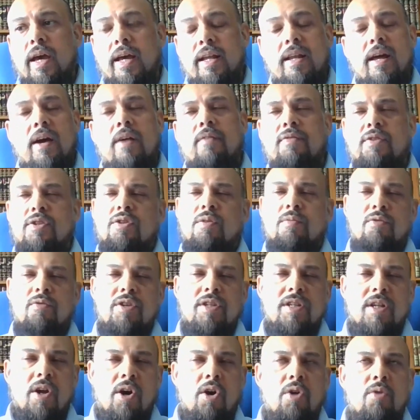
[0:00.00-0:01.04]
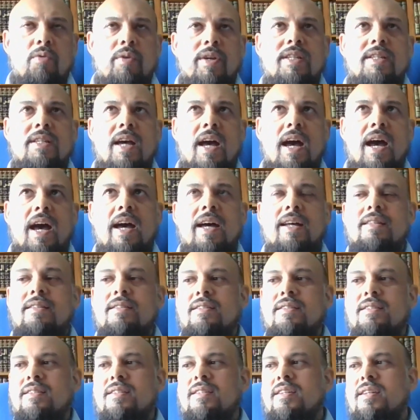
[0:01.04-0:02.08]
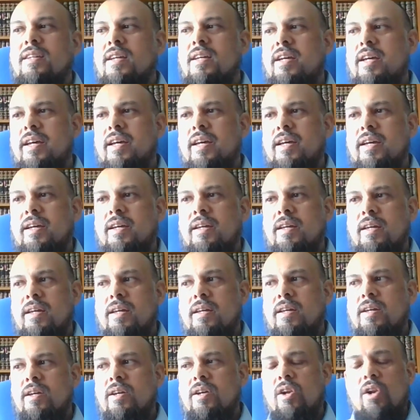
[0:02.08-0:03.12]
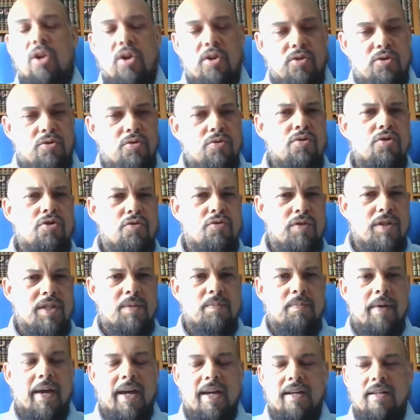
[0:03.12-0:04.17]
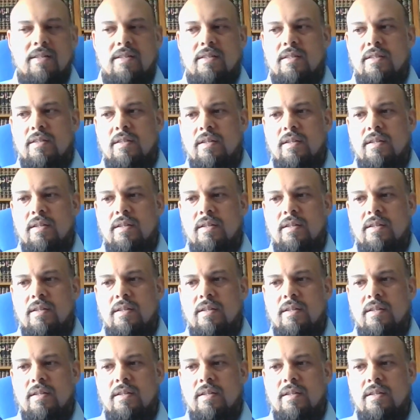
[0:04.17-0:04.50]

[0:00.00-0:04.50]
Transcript: and for some reason, I always had uh, huge respect.